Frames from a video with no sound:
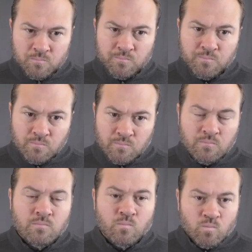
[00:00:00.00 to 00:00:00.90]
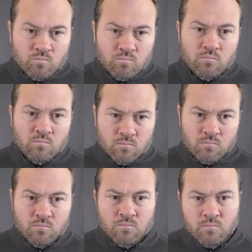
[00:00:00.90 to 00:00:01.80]

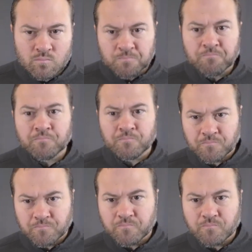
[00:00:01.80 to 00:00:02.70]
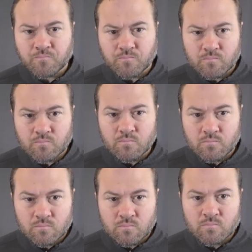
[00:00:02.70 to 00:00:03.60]

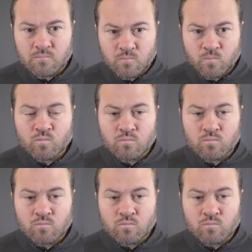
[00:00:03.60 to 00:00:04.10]
This person isn't speaking.